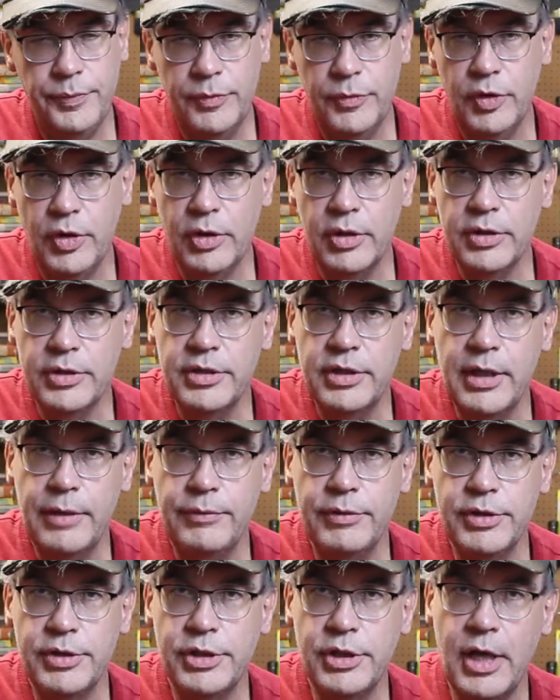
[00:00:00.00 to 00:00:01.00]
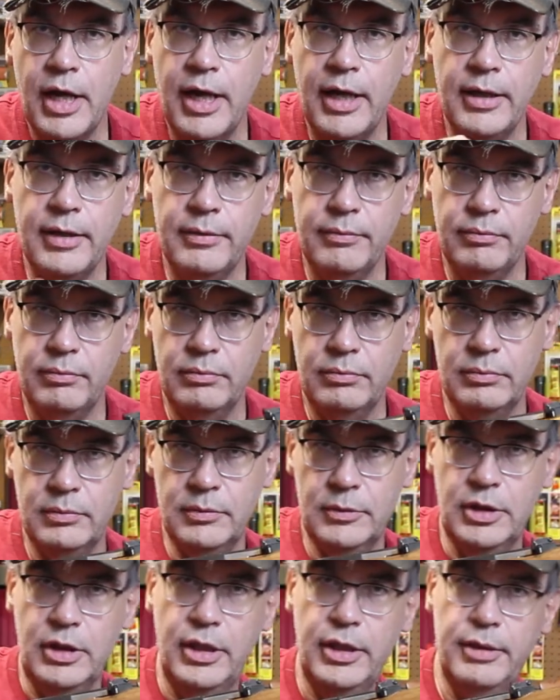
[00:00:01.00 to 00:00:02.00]
took a 7-shot
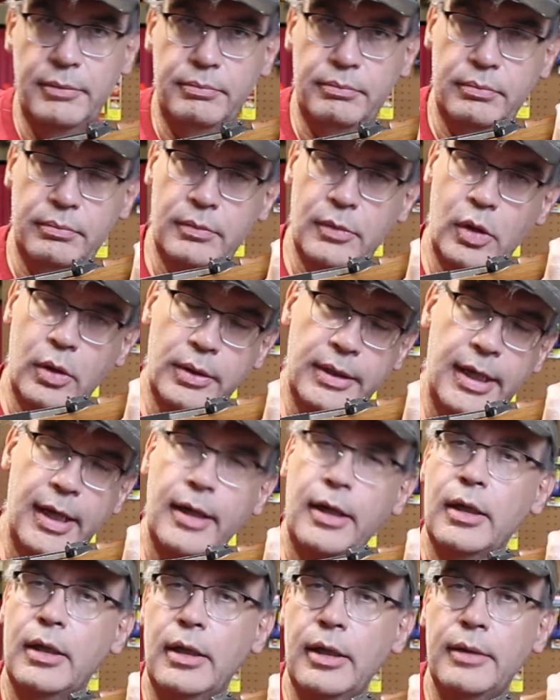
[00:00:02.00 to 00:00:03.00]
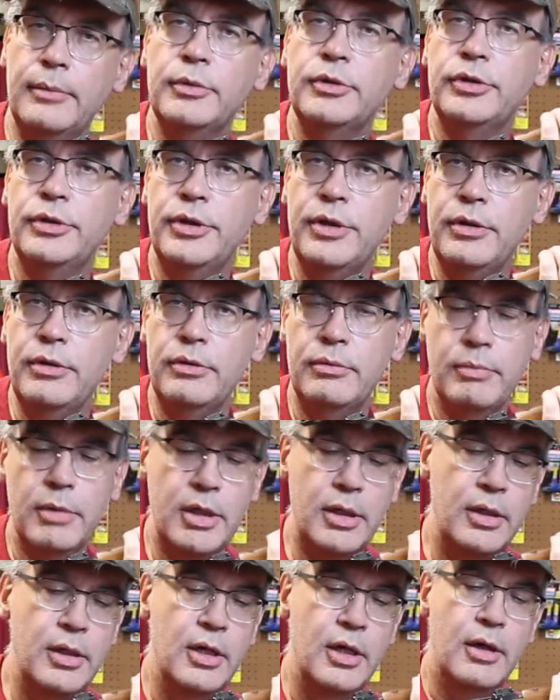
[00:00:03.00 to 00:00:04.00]
clip, or not clip, excuse
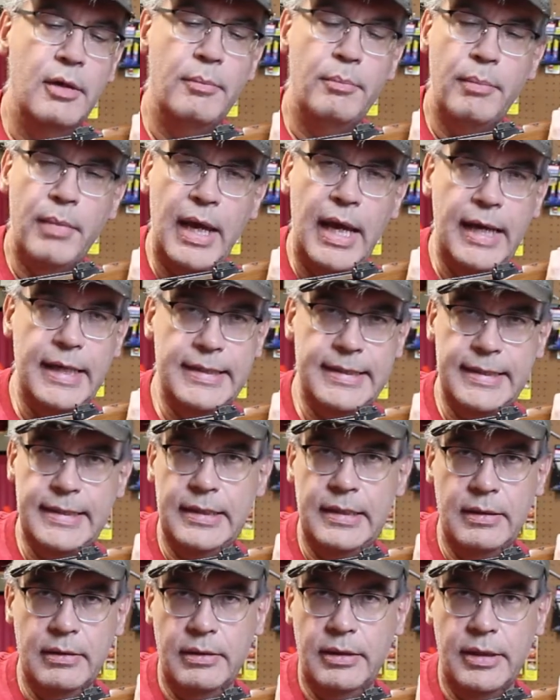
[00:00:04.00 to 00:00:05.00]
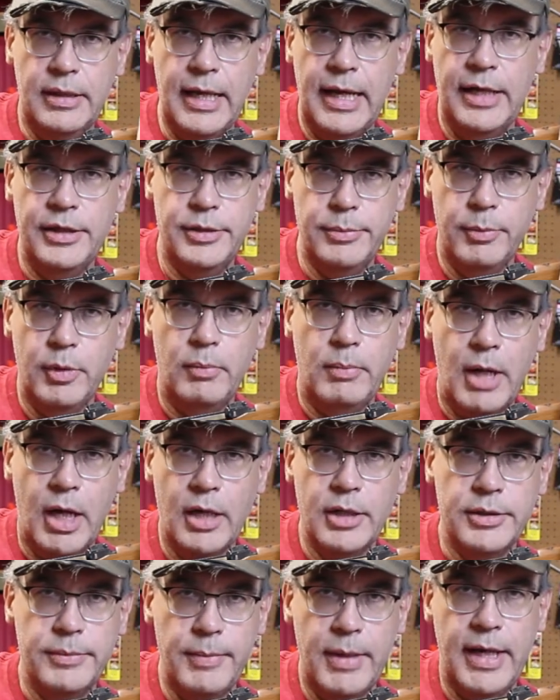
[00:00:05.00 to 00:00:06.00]
me, magazine, detachable
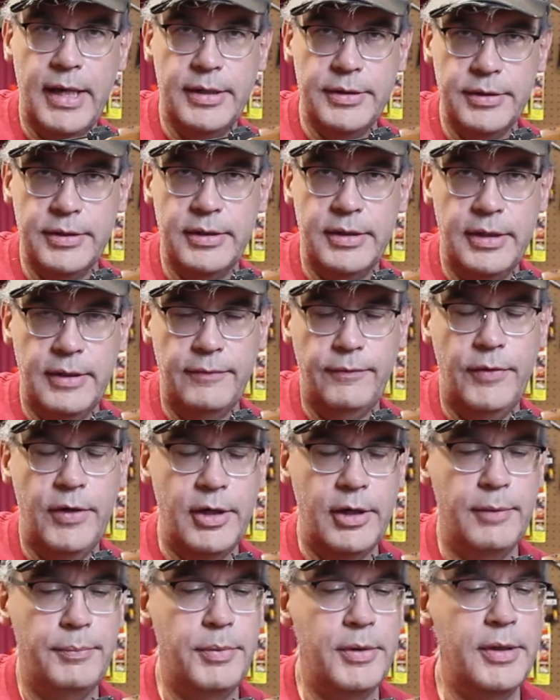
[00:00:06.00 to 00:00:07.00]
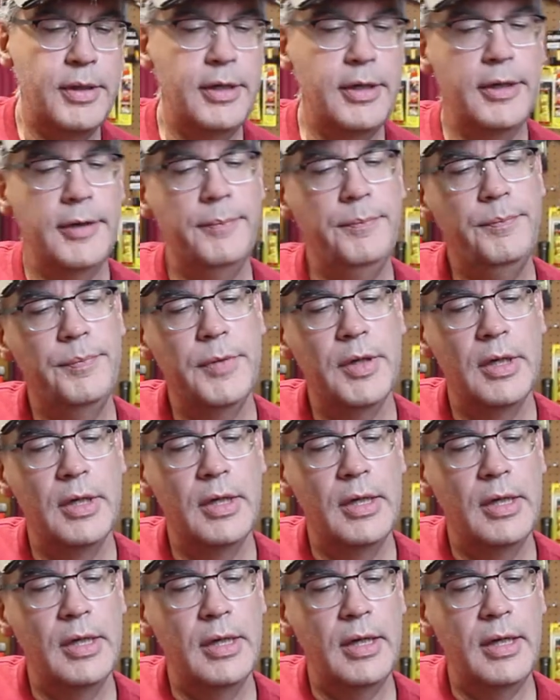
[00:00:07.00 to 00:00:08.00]
box magazine that fed up in here,
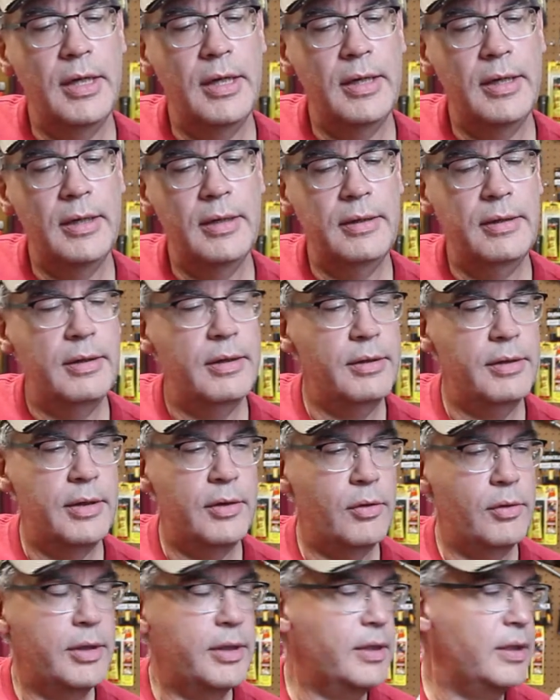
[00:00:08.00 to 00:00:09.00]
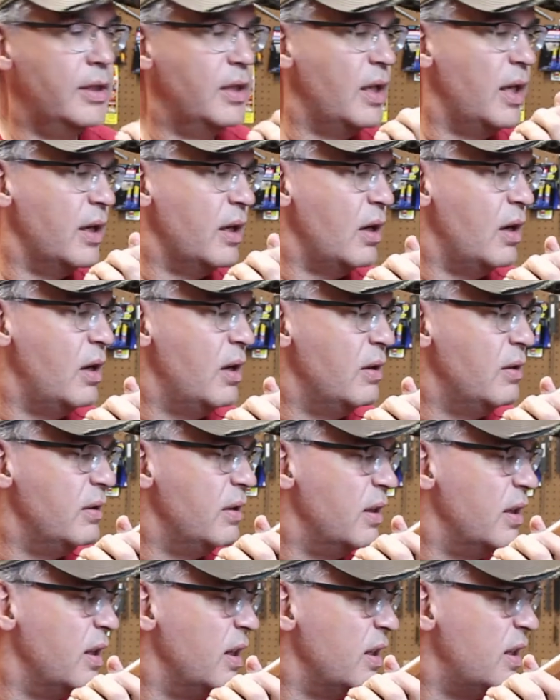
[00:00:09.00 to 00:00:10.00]
and they only did like
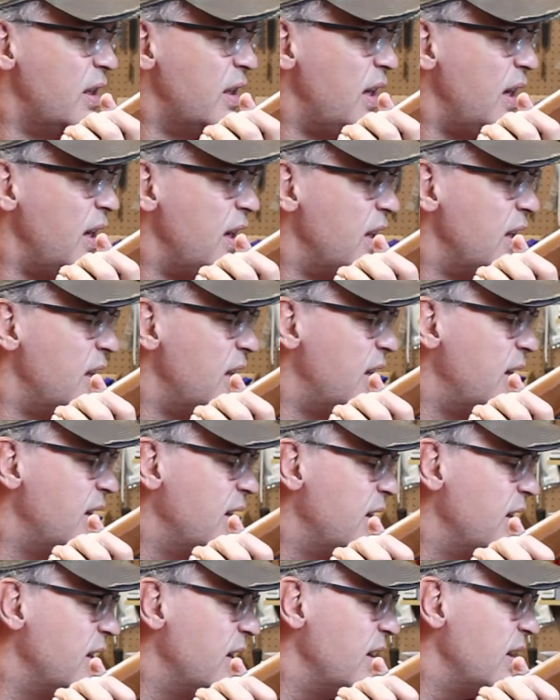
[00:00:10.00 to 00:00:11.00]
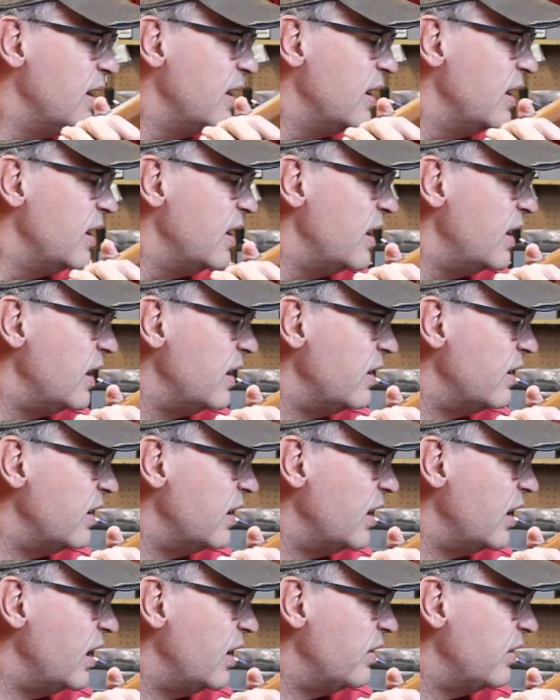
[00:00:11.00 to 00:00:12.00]

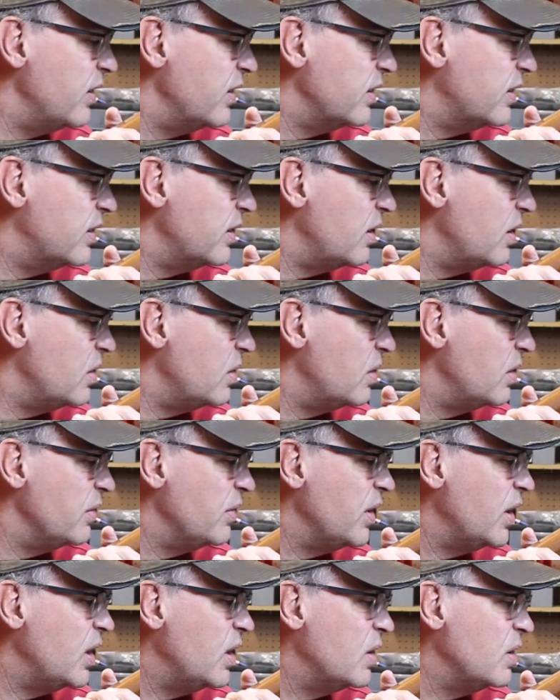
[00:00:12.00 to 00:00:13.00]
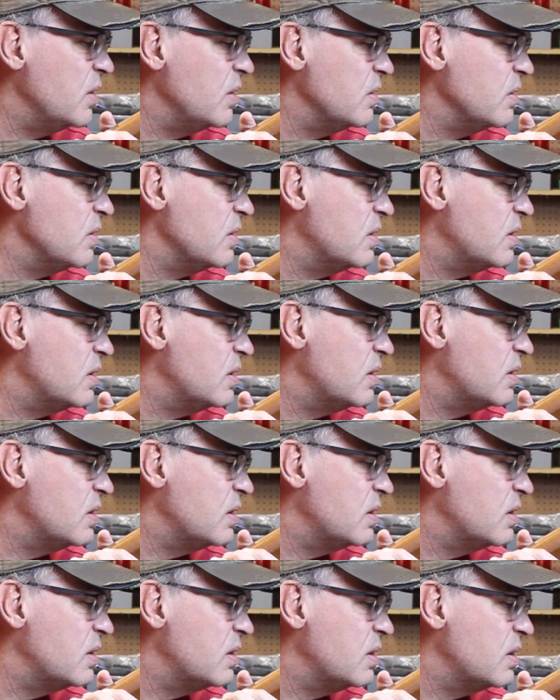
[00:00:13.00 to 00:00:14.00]
111 or so of
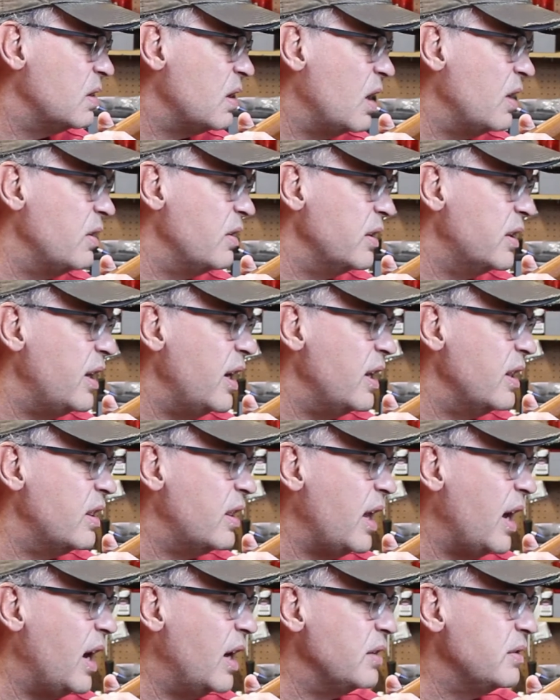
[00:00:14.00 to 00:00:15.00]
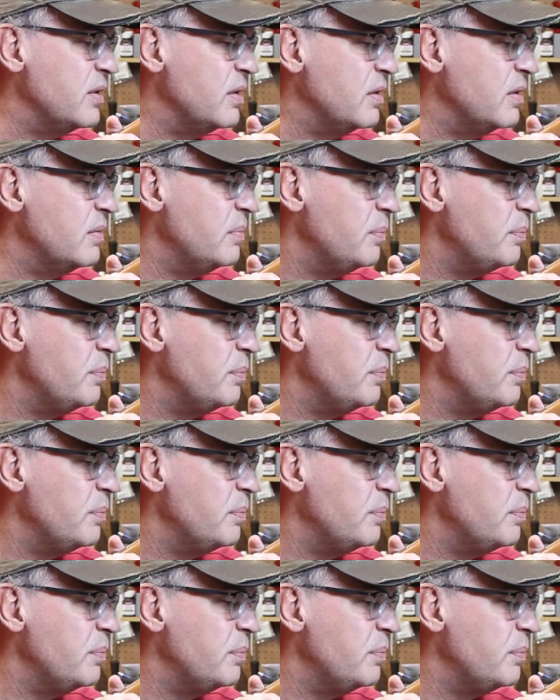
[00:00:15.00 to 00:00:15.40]
those. 110,000